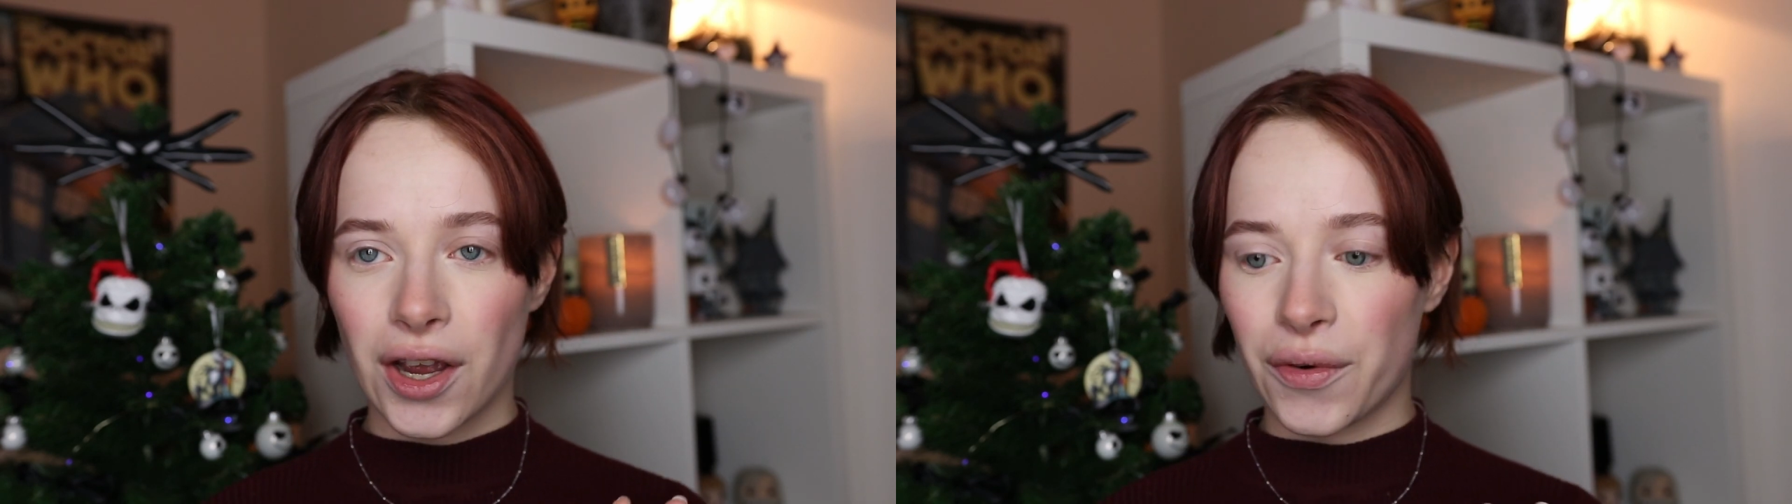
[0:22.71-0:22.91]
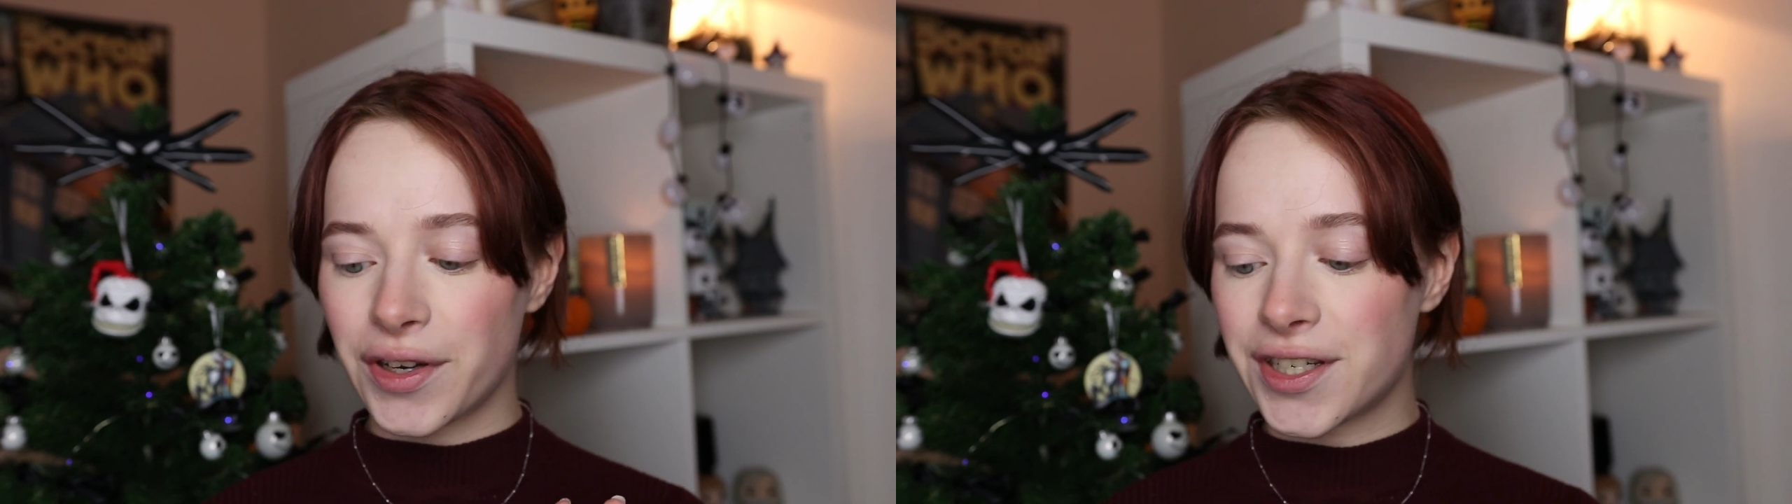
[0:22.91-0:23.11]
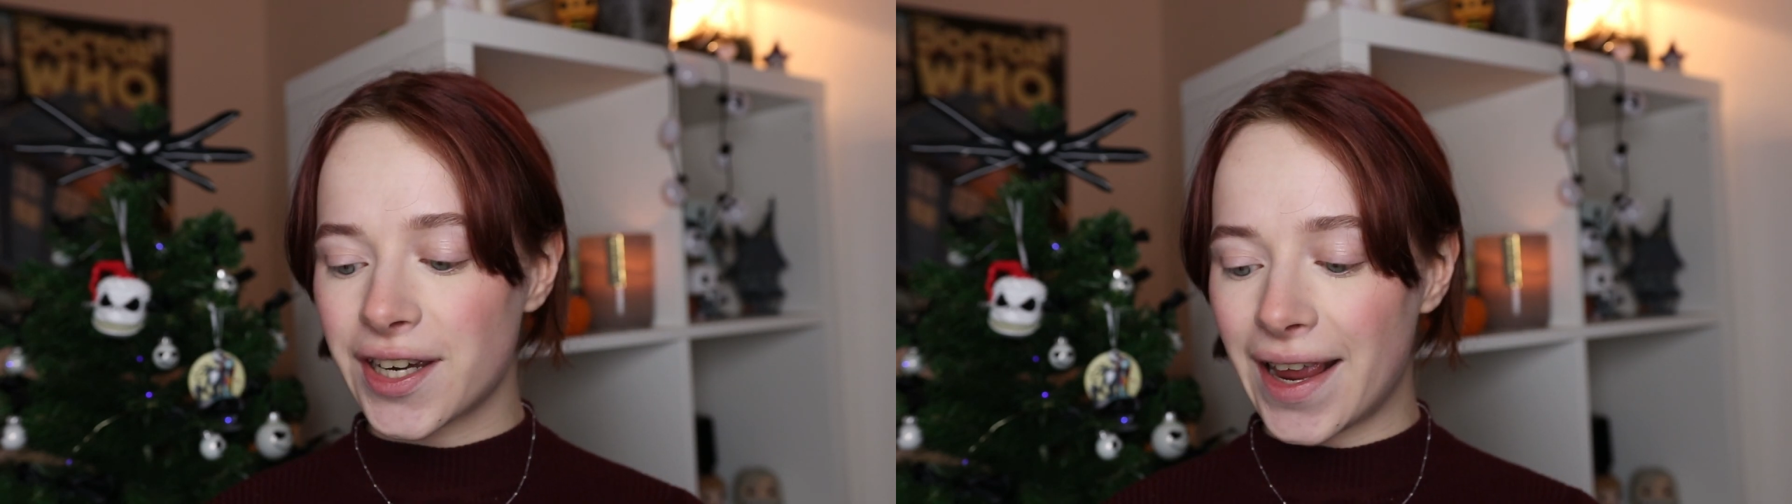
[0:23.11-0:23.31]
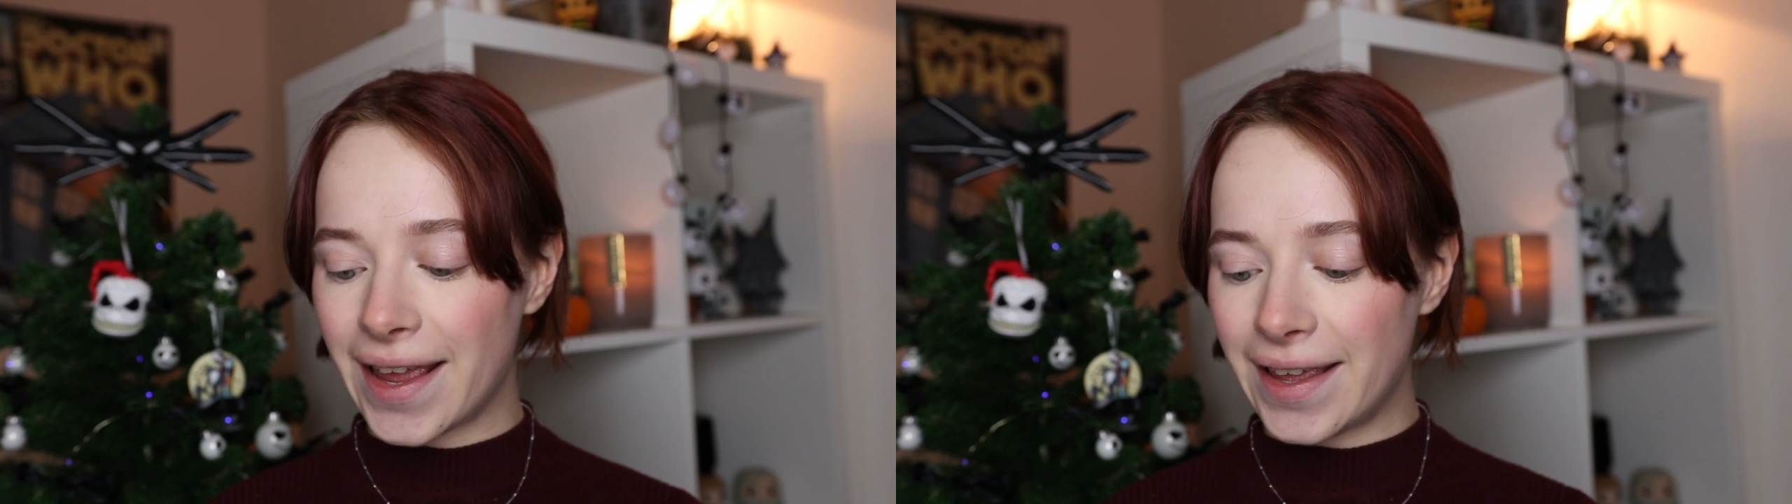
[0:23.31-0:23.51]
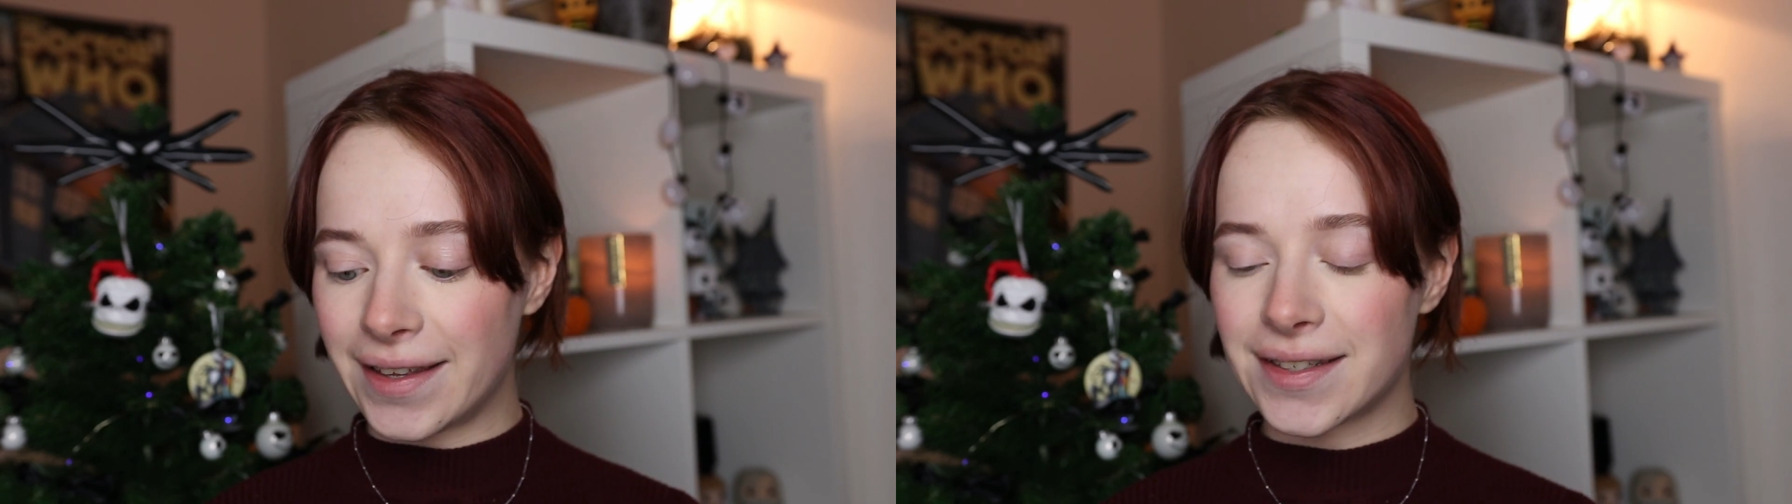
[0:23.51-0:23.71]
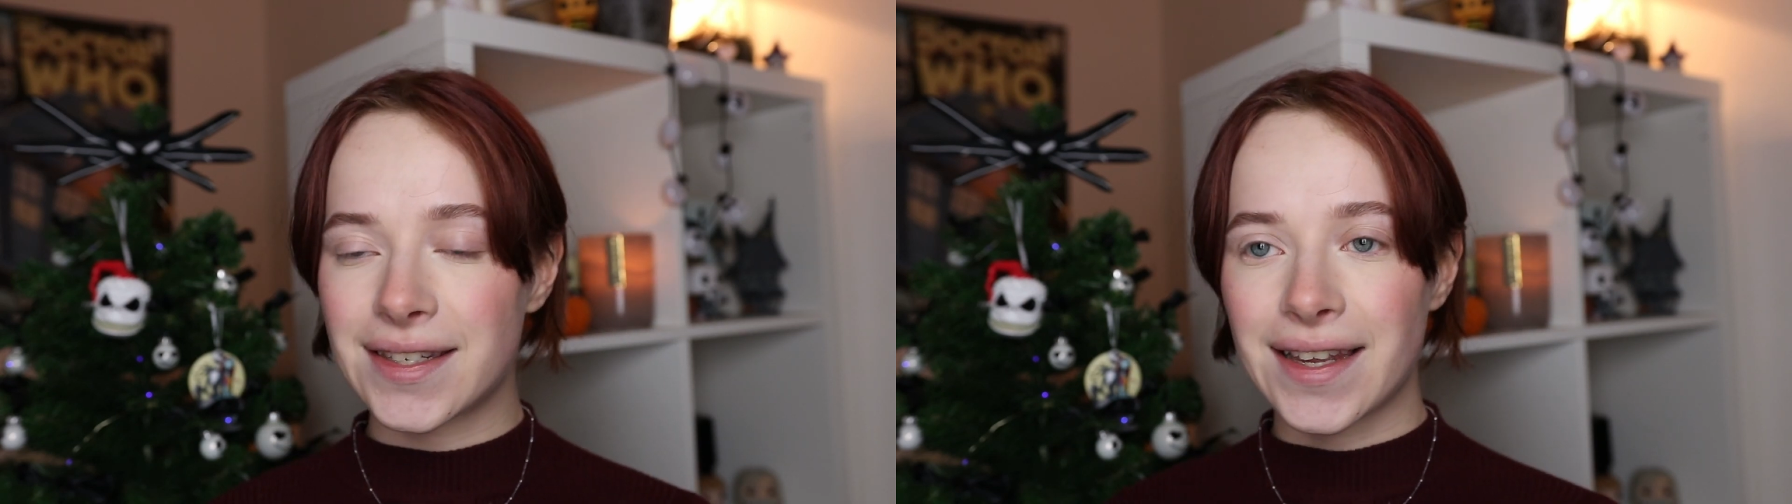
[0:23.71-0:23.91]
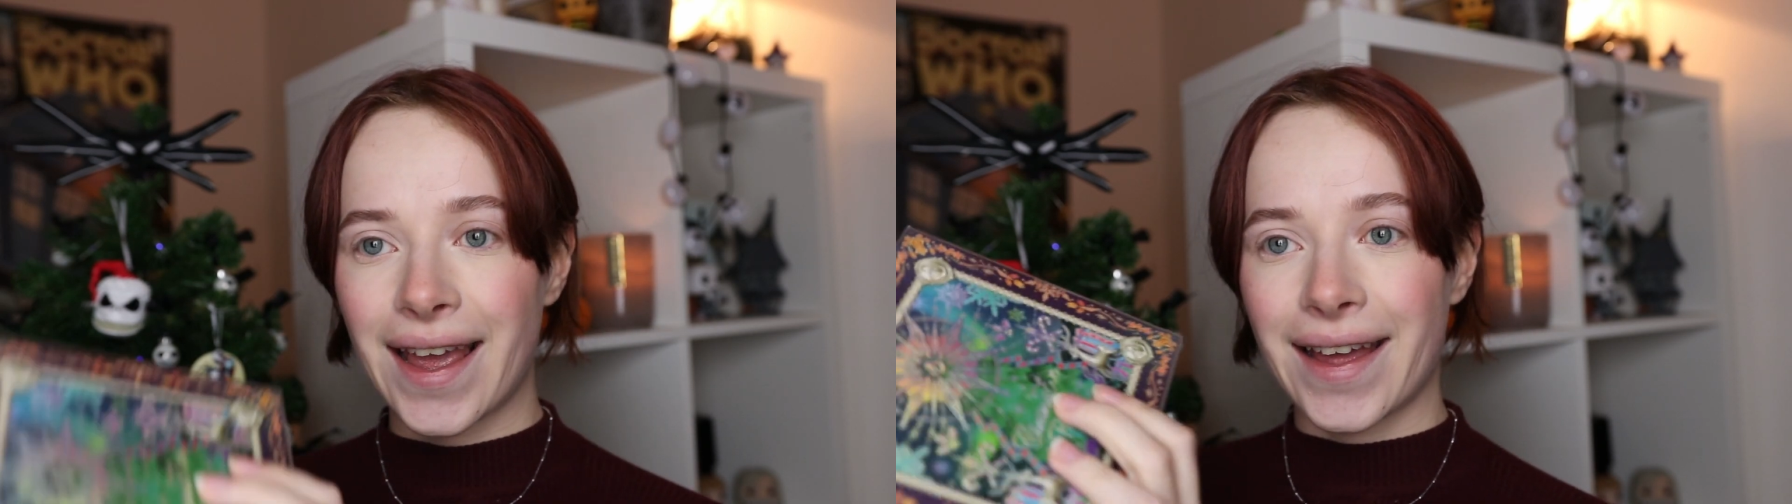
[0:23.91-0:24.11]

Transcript: which is